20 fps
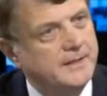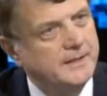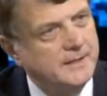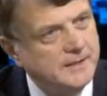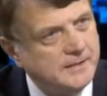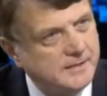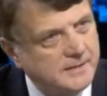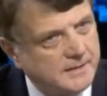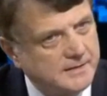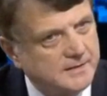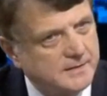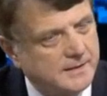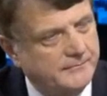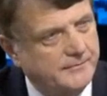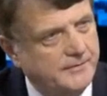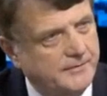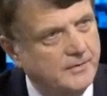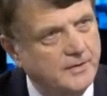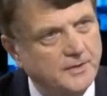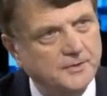It isn't unsavoury.
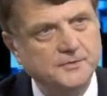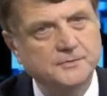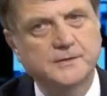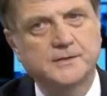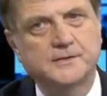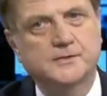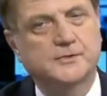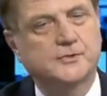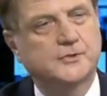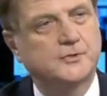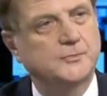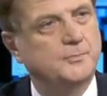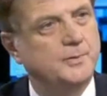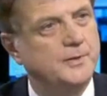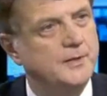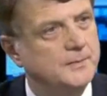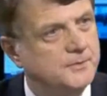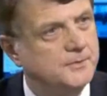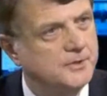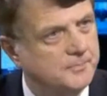Nigel is a
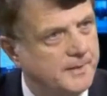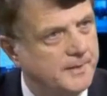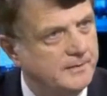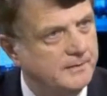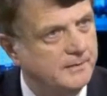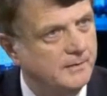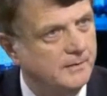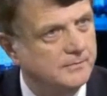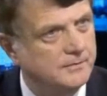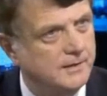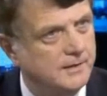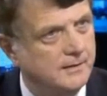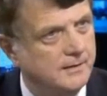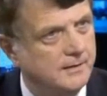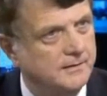superb spin doctor,